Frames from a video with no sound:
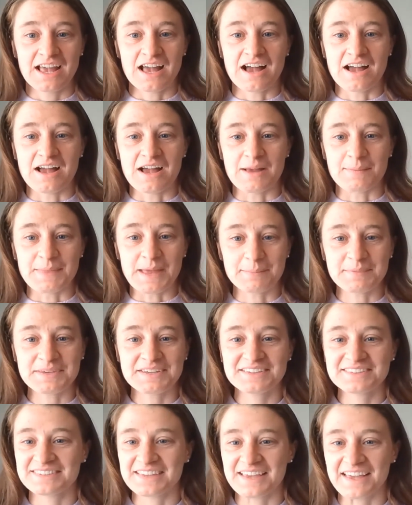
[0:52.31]
That
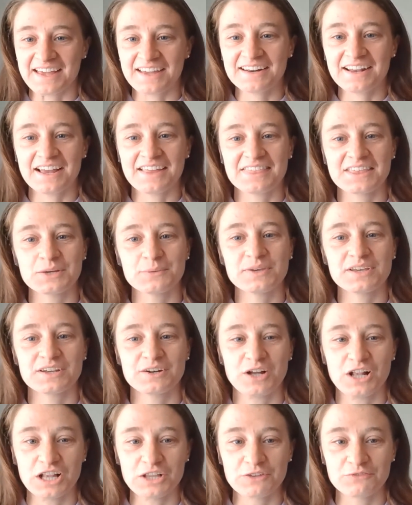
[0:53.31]
being said, I think we
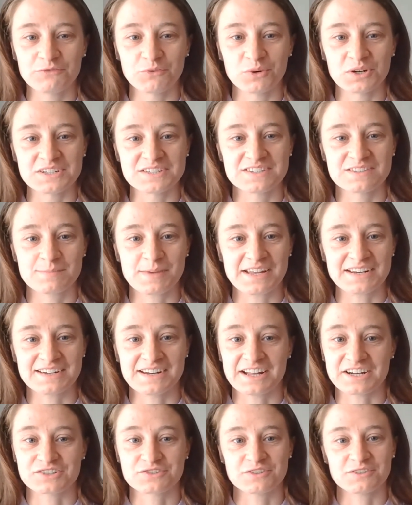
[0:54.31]
can all afford to spend an
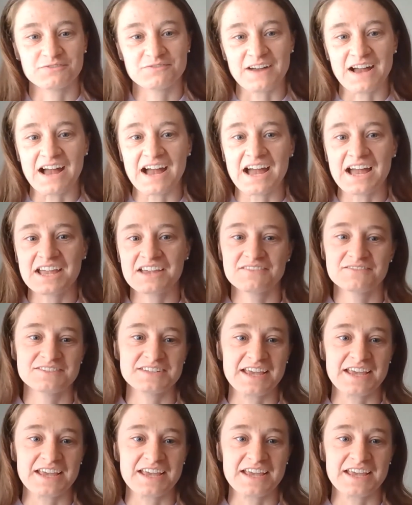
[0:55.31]
extra 5,